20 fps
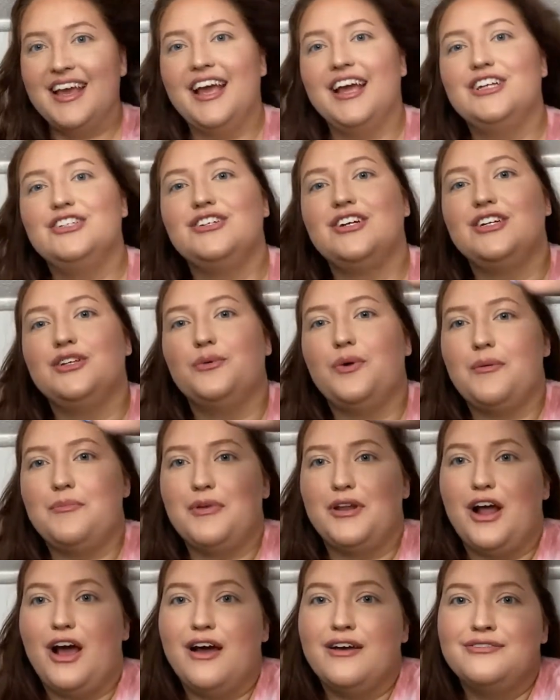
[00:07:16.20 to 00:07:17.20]
I tried to wipe
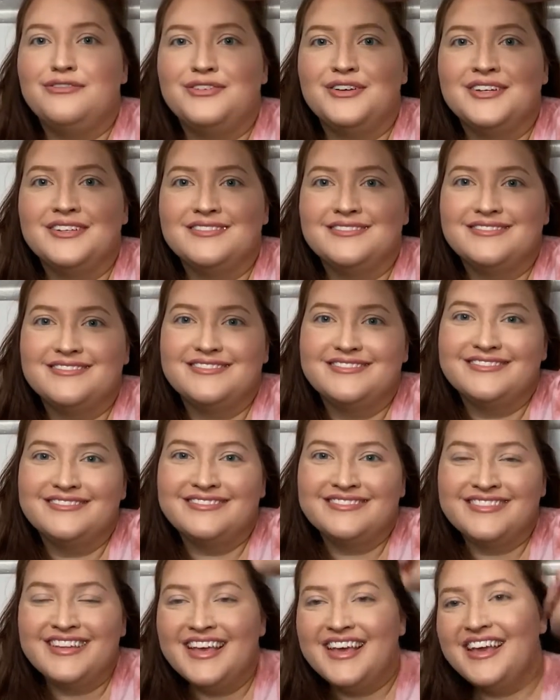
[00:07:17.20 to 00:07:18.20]
it off.
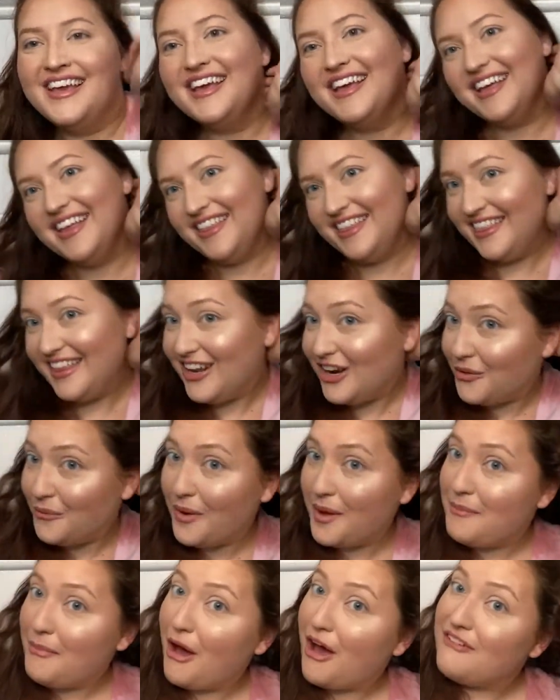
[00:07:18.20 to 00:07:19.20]
I don't
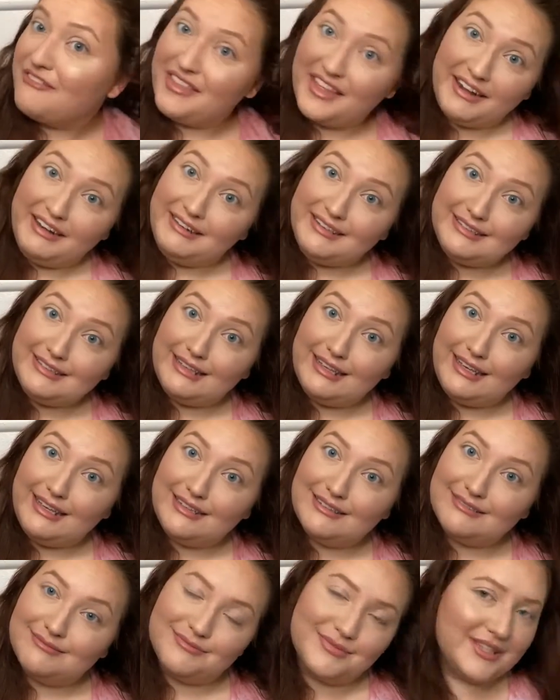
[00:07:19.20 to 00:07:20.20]
wipe off that easily,
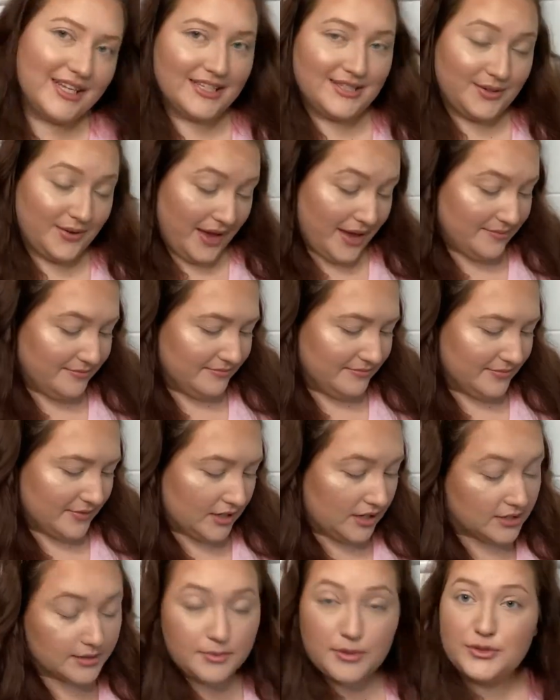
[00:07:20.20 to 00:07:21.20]
but that's okay.
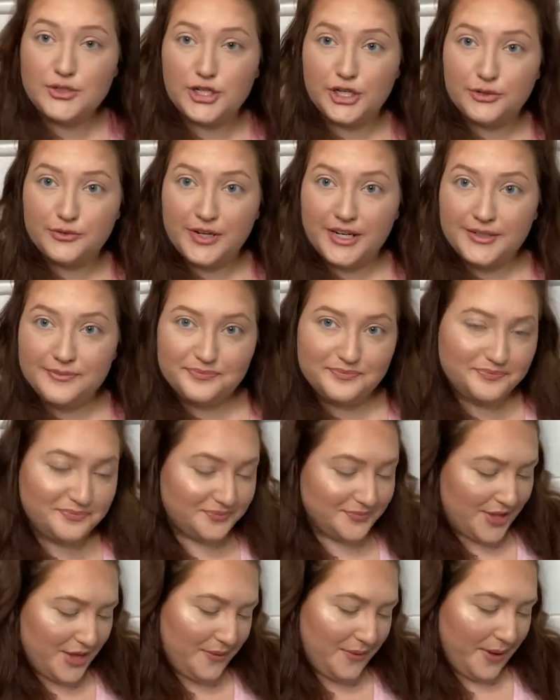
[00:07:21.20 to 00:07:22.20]
They're not supposed to, right?
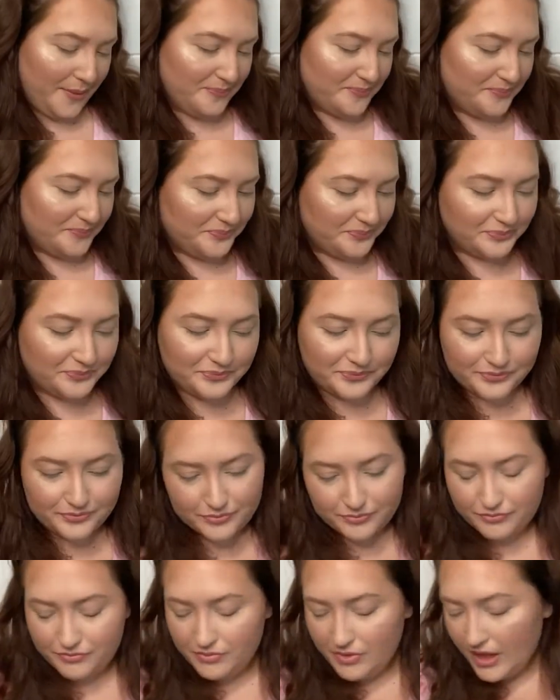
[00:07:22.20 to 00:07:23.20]
Okay.
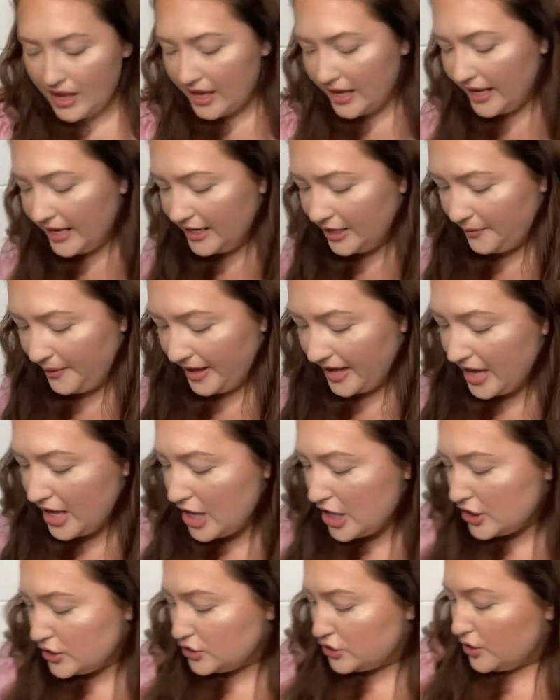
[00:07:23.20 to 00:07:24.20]
Anyway,
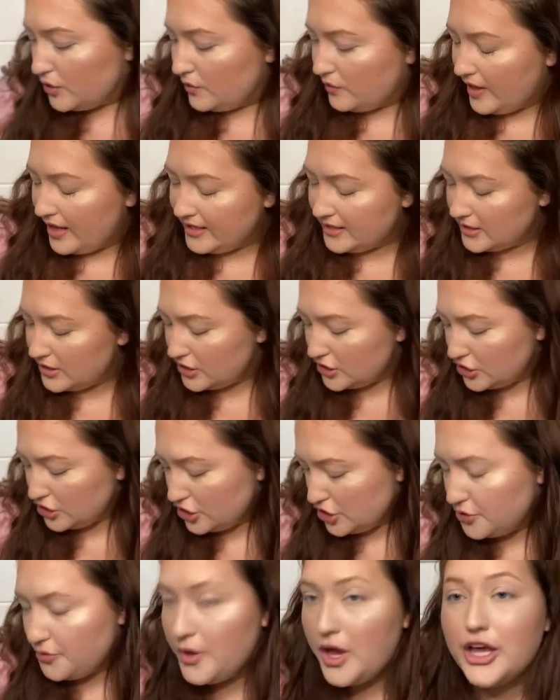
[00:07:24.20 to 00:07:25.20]
so let's
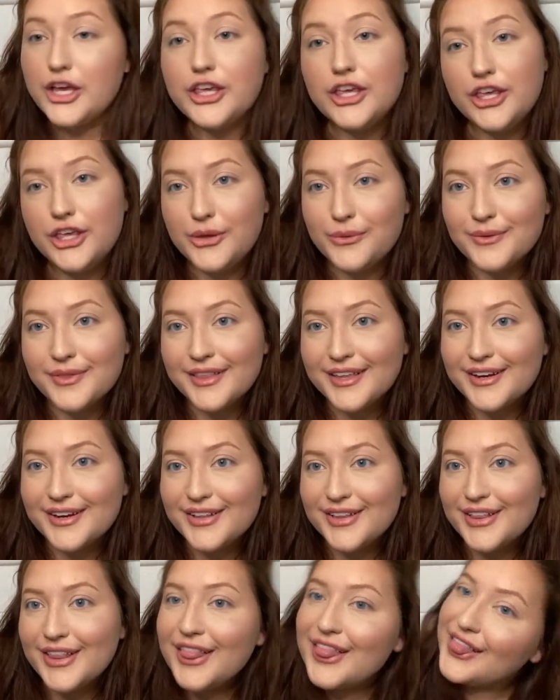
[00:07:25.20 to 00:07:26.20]
do a cute
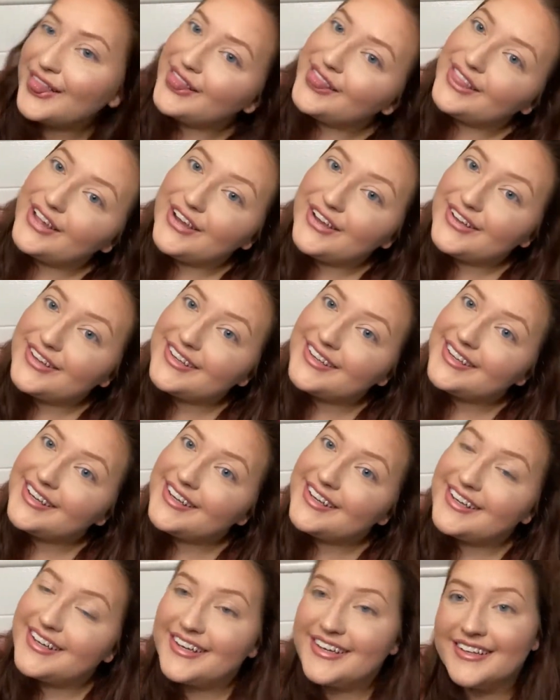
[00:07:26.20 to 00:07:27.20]
little look.
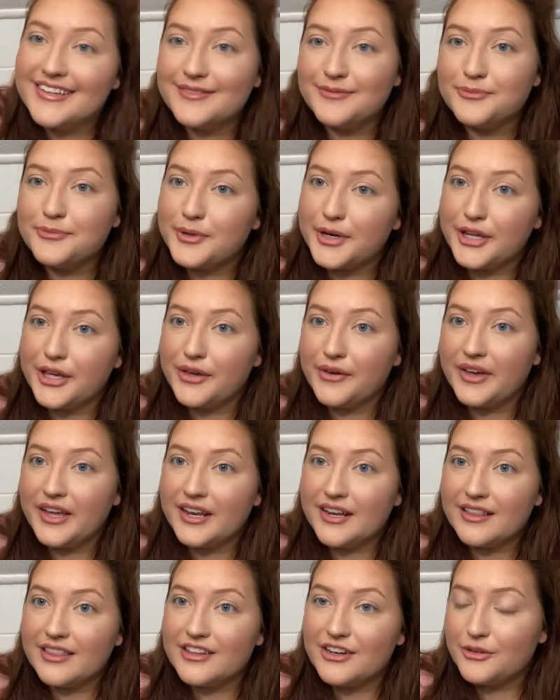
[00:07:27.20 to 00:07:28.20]
Bring it
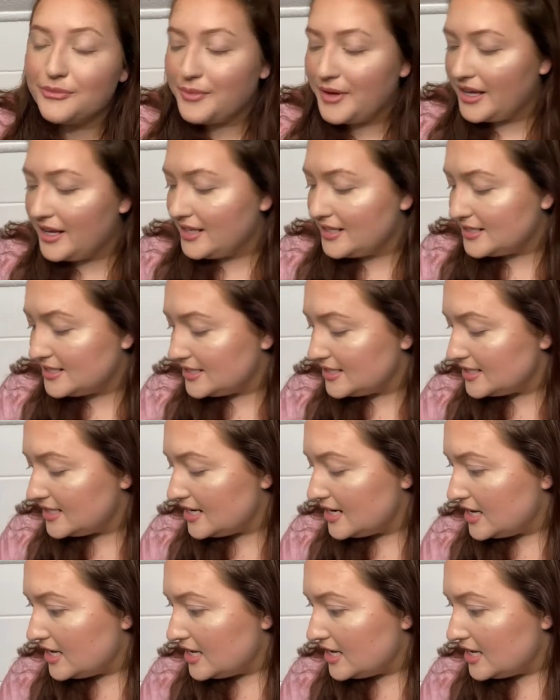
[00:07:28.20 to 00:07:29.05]
in a little bit.